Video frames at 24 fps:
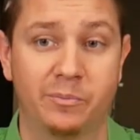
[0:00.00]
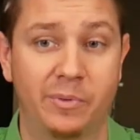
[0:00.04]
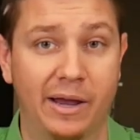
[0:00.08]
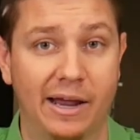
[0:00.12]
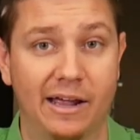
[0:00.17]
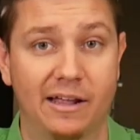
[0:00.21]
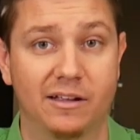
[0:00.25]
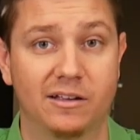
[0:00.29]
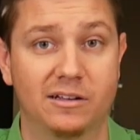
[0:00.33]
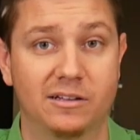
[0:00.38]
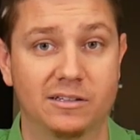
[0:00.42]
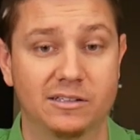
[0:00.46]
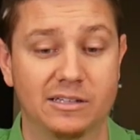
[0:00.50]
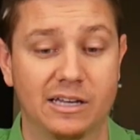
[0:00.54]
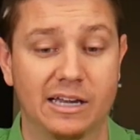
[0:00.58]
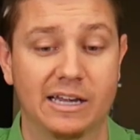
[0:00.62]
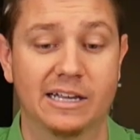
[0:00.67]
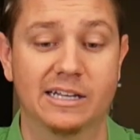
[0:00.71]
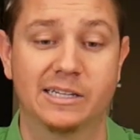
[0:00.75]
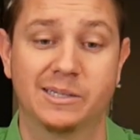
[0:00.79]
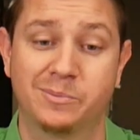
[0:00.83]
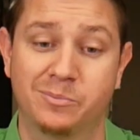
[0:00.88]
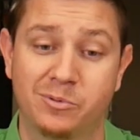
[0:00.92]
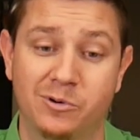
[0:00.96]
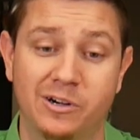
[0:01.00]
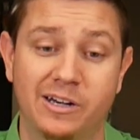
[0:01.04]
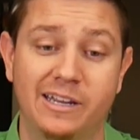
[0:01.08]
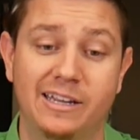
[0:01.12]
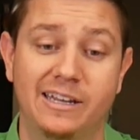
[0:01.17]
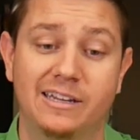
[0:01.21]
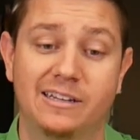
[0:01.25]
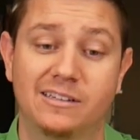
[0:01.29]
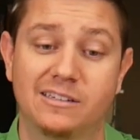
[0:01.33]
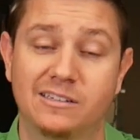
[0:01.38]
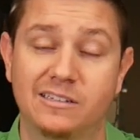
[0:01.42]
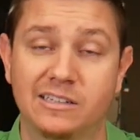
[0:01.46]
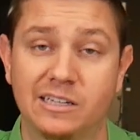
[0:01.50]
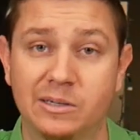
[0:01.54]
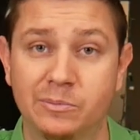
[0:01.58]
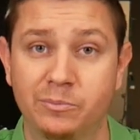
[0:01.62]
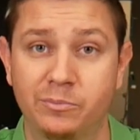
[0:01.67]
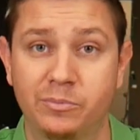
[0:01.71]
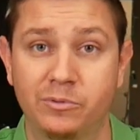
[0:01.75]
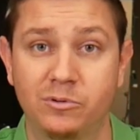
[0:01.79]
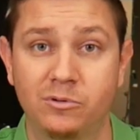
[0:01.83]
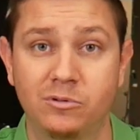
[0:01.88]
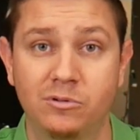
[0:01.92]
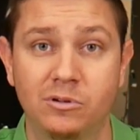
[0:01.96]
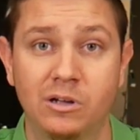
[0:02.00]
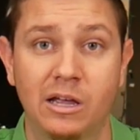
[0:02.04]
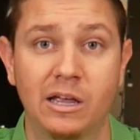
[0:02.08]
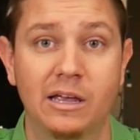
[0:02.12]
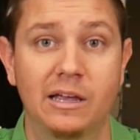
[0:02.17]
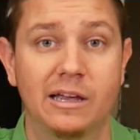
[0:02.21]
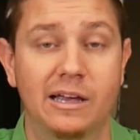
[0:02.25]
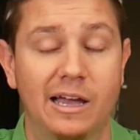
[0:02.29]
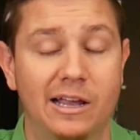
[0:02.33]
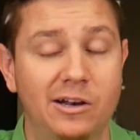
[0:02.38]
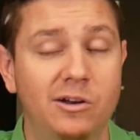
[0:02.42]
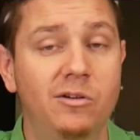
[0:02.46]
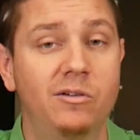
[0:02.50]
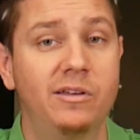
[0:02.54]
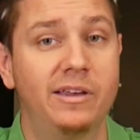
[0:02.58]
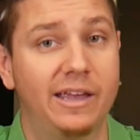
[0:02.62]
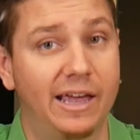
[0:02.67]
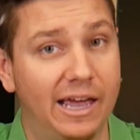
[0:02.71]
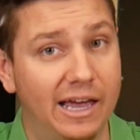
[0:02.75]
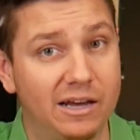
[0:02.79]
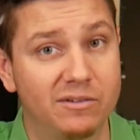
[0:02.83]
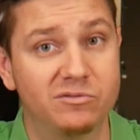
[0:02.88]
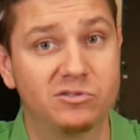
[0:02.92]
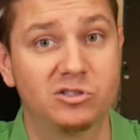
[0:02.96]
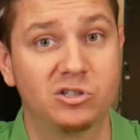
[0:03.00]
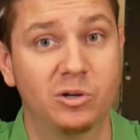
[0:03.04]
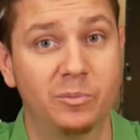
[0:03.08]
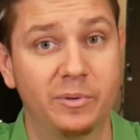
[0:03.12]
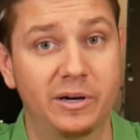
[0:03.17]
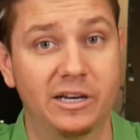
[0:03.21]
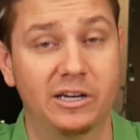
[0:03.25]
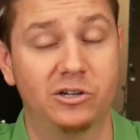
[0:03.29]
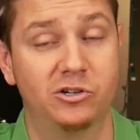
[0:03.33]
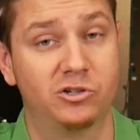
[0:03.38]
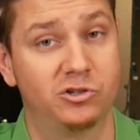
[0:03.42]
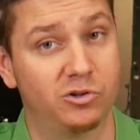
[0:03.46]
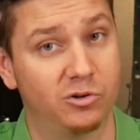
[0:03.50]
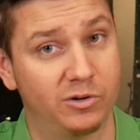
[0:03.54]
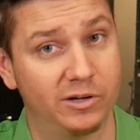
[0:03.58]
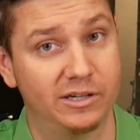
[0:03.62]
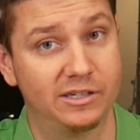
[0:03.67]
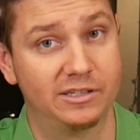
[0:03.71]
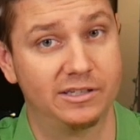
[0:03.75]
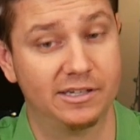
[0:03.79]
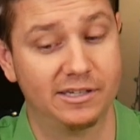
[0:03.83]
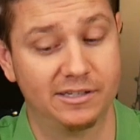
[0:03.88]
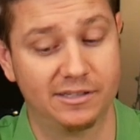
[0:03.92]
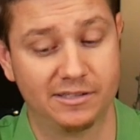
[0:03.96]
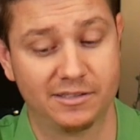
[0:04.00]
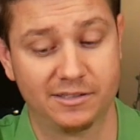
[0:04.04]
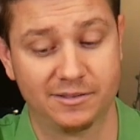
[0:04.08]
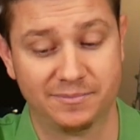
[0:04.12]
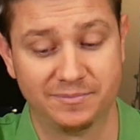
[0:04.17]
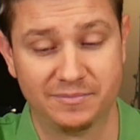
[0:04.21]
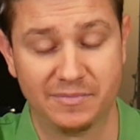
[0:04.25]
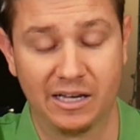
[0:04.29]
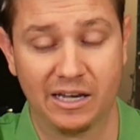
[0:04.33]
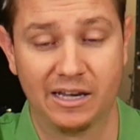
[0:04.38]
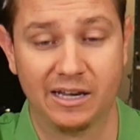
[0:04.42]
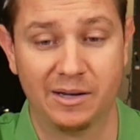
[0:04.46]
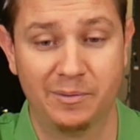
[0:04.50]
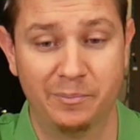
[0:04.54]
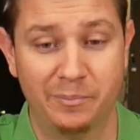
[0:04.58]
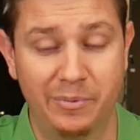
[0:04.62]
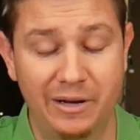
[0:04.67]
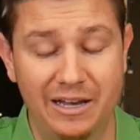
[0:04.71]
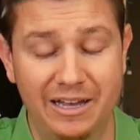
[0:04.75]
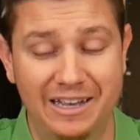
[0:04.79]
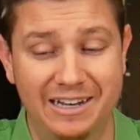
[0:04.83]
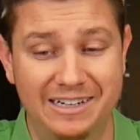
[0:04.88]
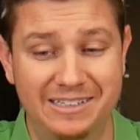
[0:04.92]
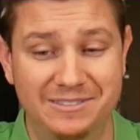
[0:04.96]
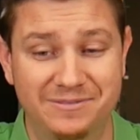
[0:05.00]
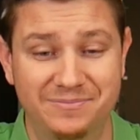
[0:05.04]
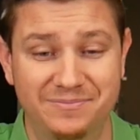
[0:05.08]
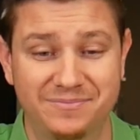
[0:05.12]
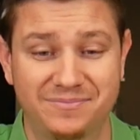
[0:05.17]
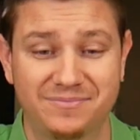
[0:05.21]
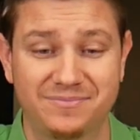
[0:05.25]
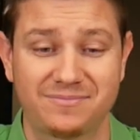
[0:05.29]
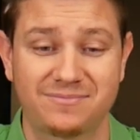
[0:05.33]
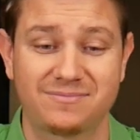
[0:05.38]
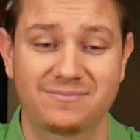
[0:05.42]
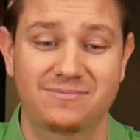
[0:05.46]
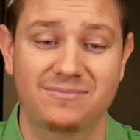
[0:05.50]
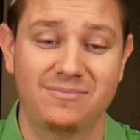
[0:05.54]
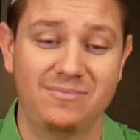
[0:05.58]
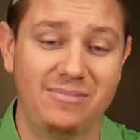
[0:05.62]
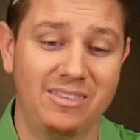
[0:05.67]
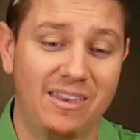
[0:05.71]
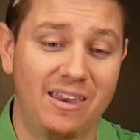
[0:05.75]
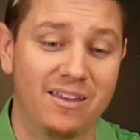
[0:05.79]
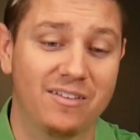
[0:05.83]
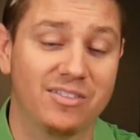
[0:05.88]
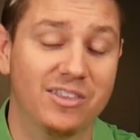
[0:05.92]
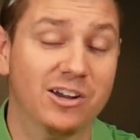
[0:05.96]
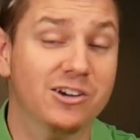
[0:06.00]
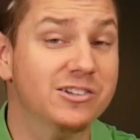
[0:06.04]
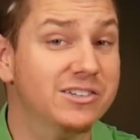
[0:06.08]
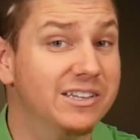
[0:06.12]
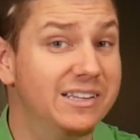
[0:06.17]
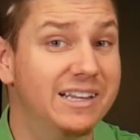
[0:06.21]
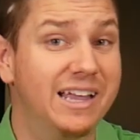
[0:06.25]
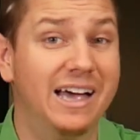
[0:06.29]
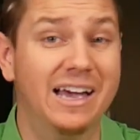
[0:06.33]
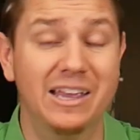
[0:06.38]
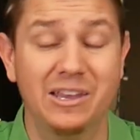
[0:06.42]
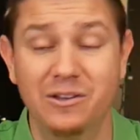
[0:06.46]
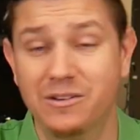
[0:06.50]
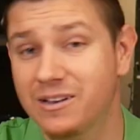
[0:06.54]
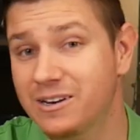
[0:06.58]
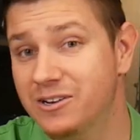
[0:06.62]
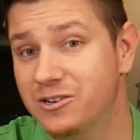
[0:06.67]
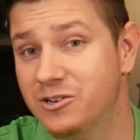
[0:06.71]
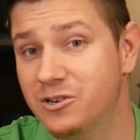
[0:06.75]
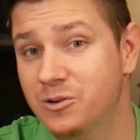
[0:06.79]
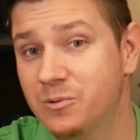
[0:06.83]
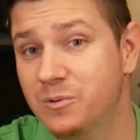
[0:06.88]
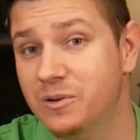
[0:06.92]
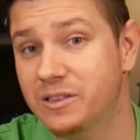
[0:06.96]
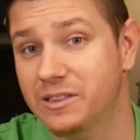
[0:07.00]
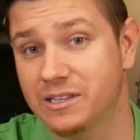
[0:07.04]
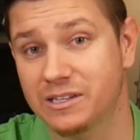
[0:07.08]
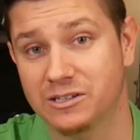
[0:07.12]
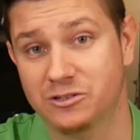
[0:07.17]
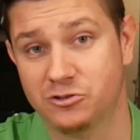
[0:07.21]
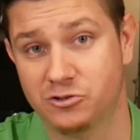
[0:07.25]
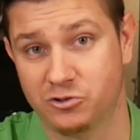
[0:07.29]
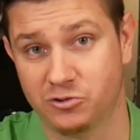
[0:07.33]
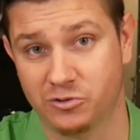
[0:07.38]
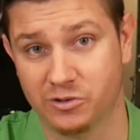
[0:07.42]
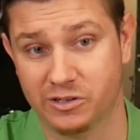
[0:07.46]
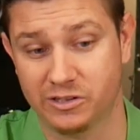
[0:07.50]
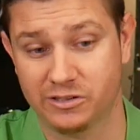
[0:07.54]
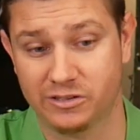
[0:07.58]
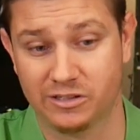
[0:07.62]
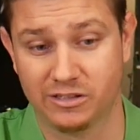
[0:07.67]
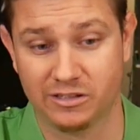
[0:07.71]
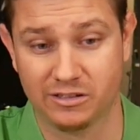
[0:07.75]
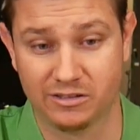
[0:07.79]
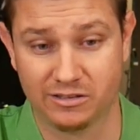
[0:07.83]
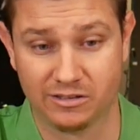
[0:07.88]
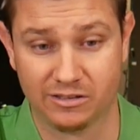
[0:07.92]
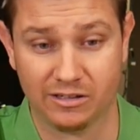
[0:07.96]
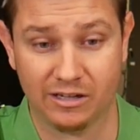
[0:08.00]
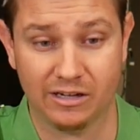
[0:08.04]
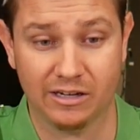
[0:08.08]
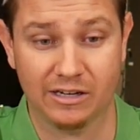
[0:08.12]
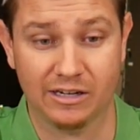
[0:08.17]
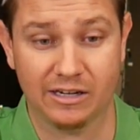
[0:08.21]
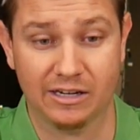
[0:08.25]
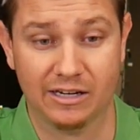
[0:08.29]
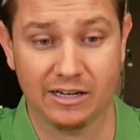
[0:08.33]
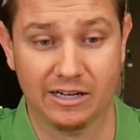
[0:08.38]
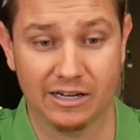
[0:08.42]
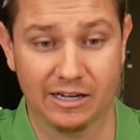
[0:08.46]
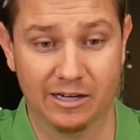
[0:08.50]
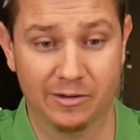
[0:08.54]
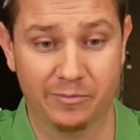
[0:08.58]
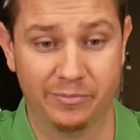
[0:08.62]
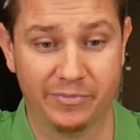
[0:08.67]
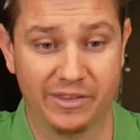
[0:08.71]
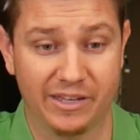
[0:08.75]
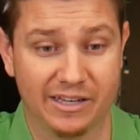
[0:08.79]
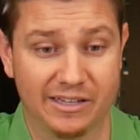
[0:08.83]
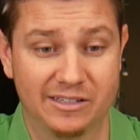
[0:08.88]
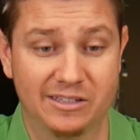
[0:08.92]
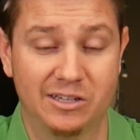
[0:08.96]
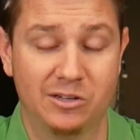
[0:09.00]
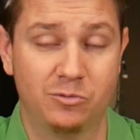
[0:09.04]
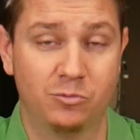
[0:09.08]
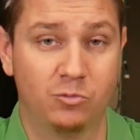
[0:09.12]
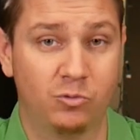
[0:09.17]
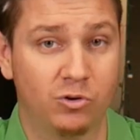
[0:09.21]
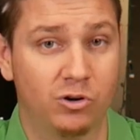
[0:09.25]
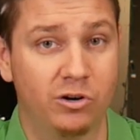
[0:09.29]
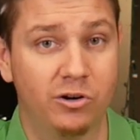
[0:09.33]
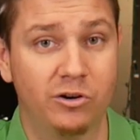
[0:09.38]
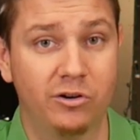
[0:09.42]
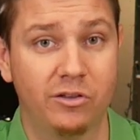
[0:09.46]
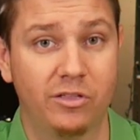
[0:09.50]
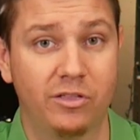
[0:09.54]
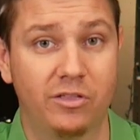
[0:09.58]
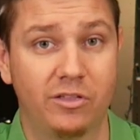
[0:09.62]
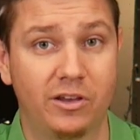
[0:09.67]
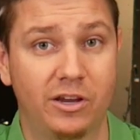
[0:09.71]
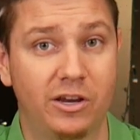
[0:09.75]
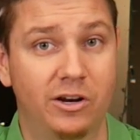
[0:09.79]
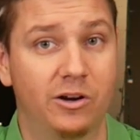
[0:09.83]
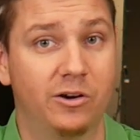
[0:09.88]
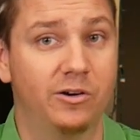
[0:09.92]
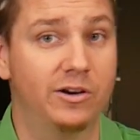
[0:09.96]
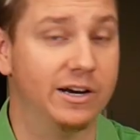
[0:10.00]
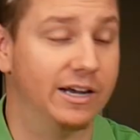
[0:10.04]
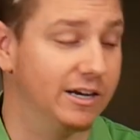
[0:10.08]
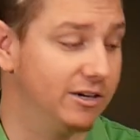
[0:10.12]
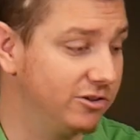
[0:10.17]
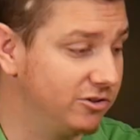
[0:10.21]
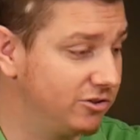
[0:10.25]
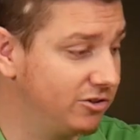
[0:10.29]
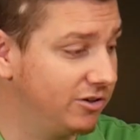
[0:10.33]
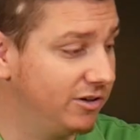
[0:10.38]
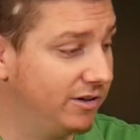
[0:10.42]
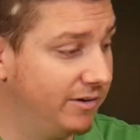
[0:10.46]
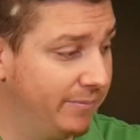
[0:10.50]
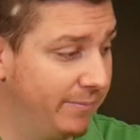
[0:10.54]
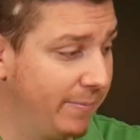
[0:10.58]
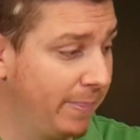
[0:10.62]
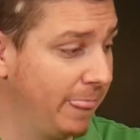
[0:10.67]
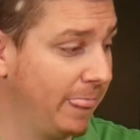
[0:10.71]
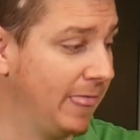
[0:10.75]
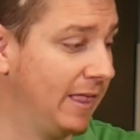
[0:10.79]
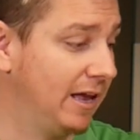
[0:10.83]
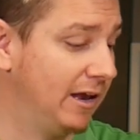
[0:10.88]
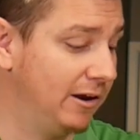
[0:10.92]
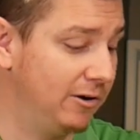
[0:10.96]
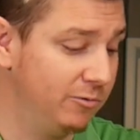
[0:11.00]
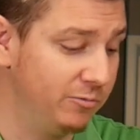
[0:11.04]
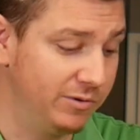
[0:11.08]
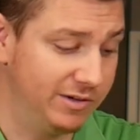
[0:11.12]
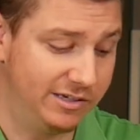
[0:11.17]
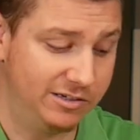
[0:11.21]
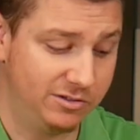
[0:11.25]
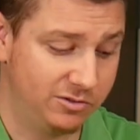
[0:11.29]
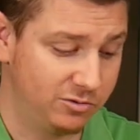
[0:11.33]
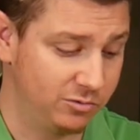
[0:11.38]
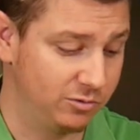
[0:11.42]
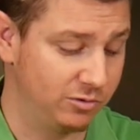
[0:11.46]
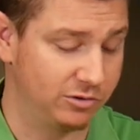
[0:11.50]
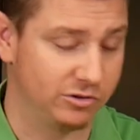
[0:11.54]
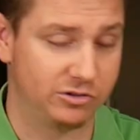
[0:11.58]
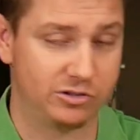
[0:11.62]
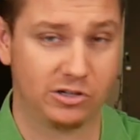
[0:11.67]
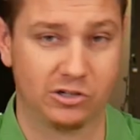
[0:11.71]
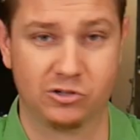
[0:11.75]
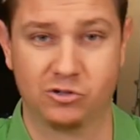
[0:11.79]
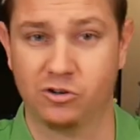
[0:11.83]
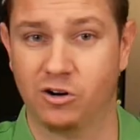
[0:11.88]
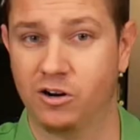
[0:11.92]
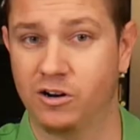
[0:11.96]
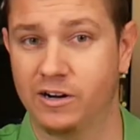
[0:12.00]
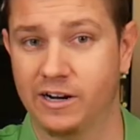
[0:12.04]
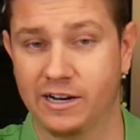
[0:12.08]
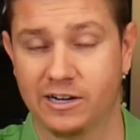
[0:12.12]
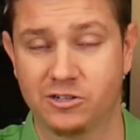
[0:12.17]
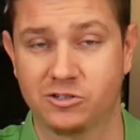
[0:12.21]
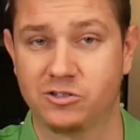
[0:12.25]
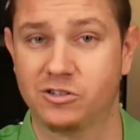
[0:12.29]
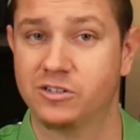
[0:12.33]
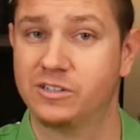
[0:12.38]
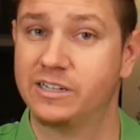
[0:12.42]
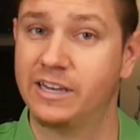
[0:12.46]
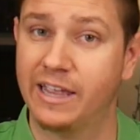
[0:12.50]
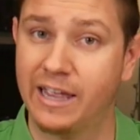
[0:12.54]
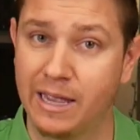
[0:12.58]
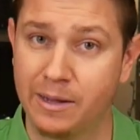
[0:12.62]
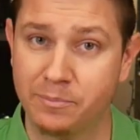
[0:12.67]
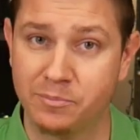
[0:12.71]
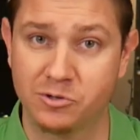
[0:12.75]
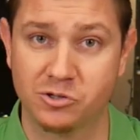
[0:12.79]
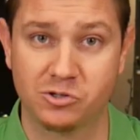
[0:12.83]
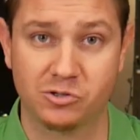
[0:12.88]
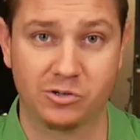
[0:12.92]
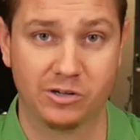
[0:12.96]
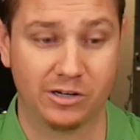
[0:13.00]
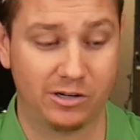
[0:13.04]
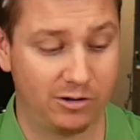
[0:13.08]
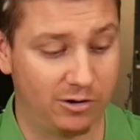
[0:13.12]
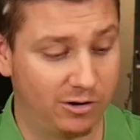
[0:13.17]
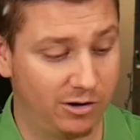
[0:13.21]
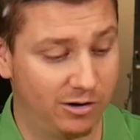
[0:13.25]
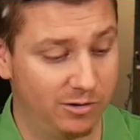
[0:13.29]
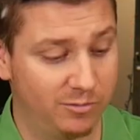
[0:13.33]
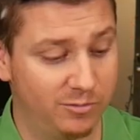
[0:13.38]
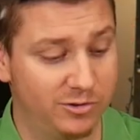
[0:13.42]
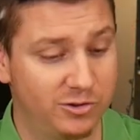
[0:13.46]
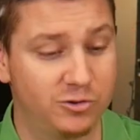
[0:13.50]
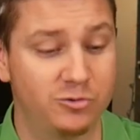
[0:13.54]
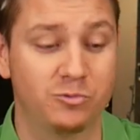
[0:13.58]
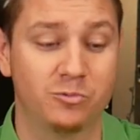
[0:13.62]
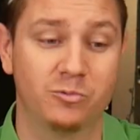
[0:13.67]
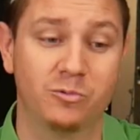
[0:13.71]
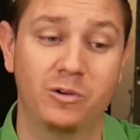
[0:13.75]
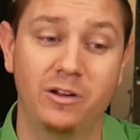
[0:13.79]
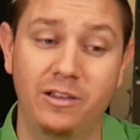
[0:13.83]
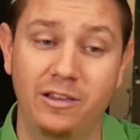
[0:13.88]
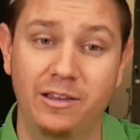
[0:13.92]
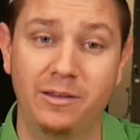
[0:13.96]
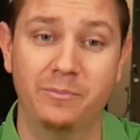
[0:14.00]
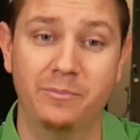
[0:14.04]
balance. It's pretty simple, and you only have so many choices, but there's a lot you can do with these choices. Is it worth, an extra resource to draw an extra tapestry card, which really